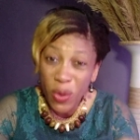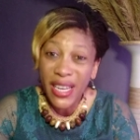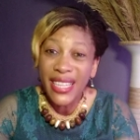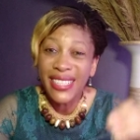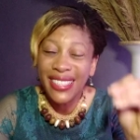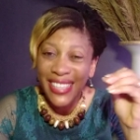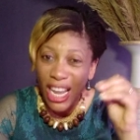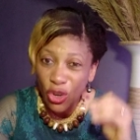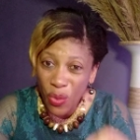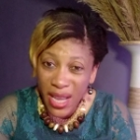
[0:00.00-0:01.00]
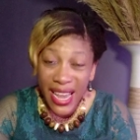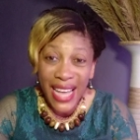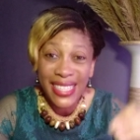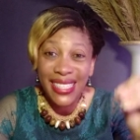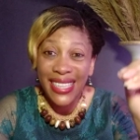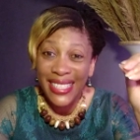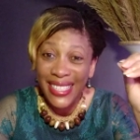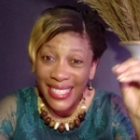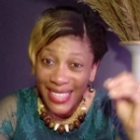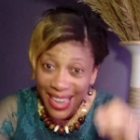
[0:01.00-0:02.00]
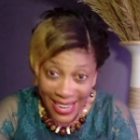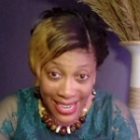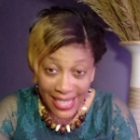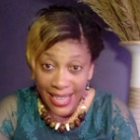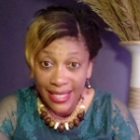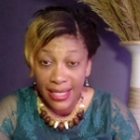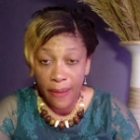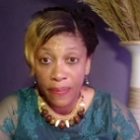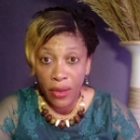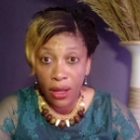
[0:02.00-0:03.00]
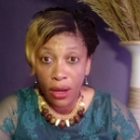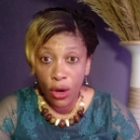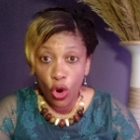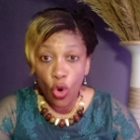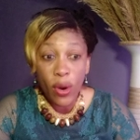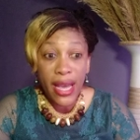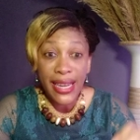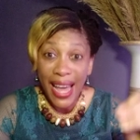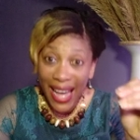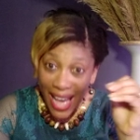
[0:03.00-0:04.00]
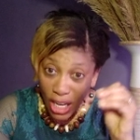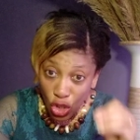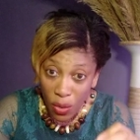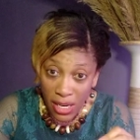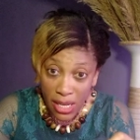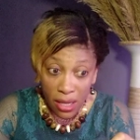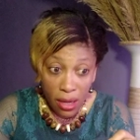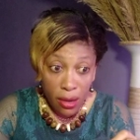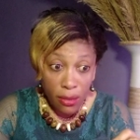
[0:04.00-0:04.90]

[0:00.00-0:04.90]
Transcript: We need genuine and sincere leaders who can actually,